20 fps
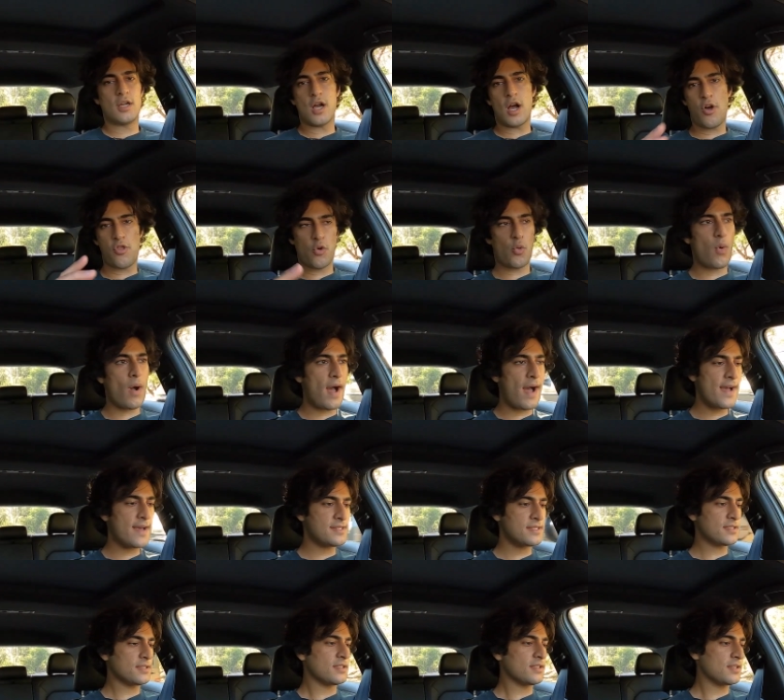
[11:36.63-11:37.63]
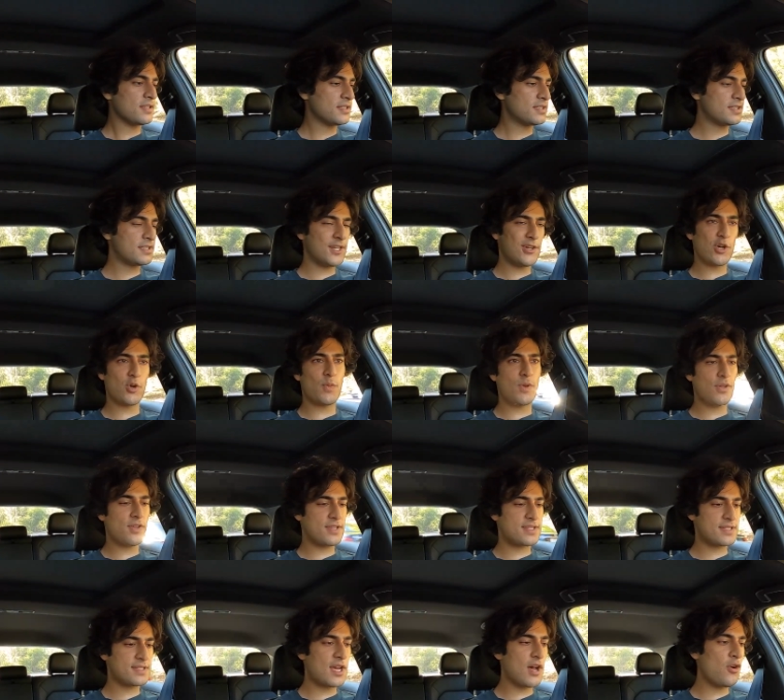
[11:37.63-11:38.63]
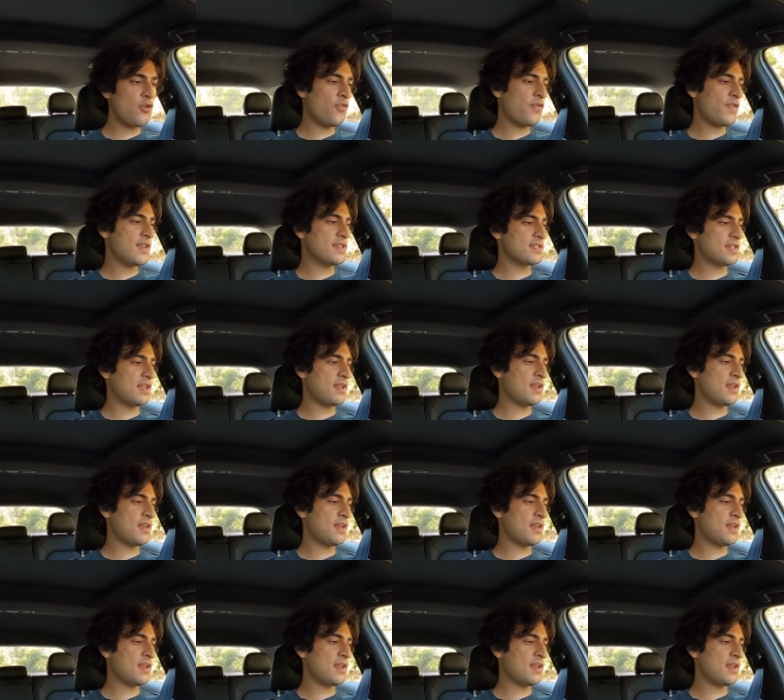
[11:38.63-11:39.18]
Otherwise, the steering wheel itself is a